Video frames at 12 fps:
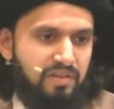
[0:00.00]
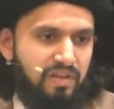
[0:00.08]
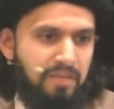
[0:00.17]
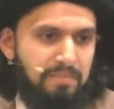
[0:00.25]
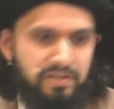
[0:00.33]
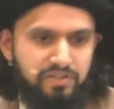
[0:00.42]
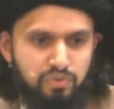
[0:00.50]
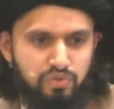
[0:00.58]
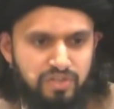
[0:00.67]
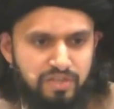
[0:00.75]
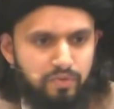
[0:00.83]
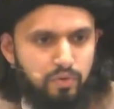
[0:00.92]
It makes those
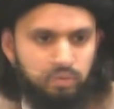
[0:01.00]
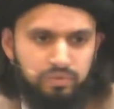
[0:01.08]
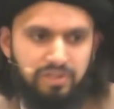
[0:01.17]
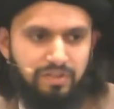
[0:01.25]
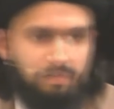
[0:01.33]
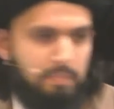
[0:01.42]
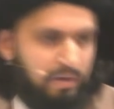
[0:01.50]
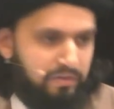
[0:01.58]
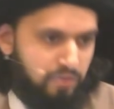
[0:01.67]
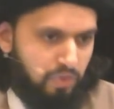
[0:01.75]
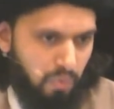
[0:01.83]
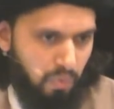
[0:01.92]
difficulties of
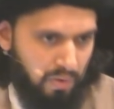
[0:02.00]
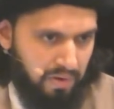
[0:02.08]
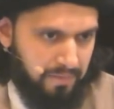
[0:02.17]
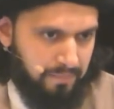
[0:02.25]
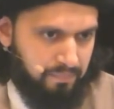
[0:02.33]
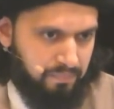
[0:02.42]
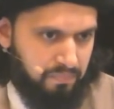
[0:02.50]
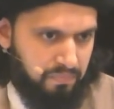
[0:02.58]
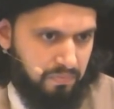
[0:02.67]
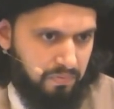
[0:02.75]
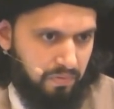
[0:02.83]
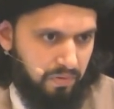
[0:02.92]
ibadat go away.
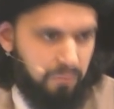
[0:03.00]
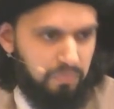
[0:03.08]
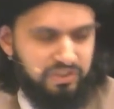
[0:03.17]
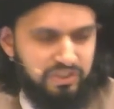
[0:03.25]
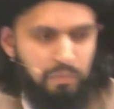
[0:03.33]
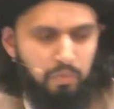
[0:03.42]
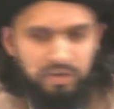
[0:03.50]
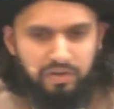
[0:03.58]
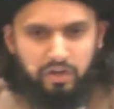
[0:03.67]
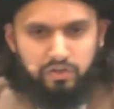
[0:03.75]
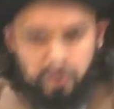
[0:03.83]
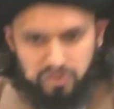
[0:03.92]
Right? When someone
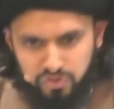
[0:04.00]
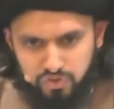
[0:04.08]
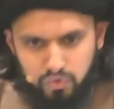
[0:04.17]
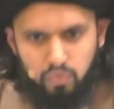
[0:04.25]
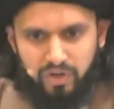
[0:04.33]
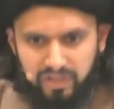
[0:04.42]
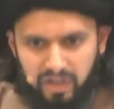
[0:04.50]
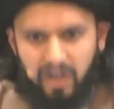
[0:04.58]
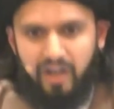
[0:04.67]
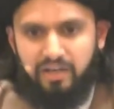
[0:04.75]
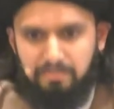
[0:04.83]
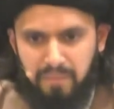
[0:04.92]
addresses you in a
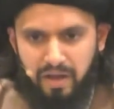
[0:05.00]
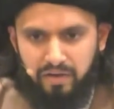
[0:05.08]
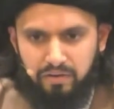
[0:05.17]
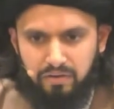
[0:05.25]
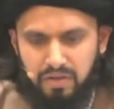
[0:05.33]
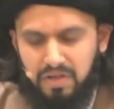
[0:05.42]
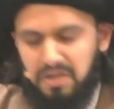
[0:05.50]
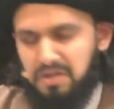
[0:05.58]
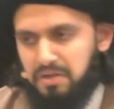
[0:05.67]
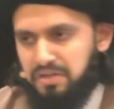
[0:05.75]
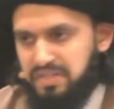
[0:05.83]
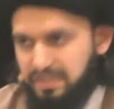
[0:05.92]
kind manner,
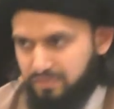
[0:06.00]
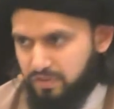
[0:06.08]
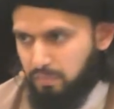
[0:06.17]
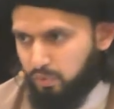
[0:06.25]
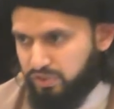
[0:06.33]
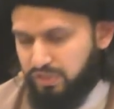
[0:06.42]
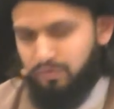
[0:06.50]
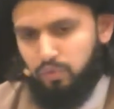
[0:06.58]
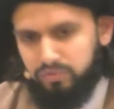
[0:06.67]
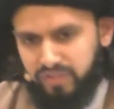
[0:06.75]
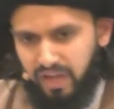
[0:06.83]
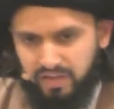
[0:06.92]
even the most
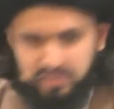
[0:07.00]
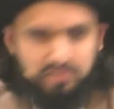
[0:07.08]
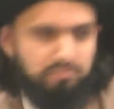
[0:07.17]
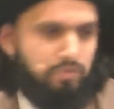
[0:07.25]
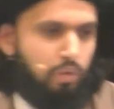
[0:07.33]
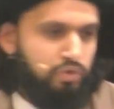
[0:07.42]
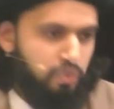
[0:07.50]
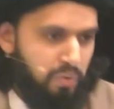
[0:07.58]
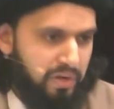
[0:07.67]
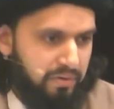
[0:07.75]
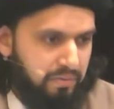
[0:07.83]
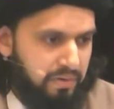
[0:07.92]
difficult task goes
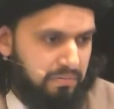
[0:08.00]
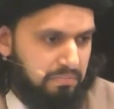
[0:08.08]
away, right?